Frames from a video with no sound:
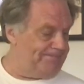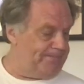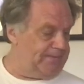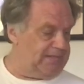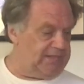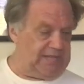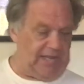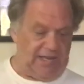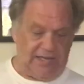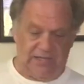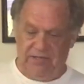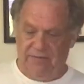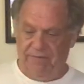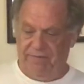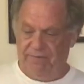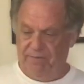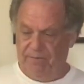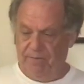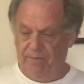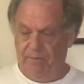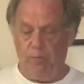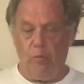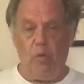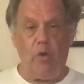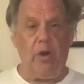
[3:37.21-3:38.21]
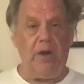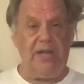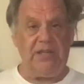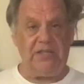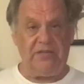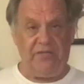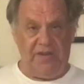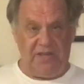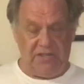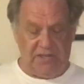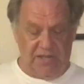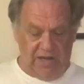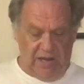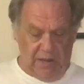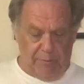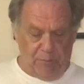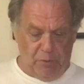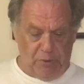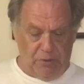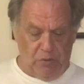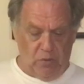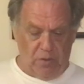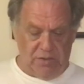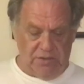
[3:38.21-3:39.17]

sticks more or less facing upward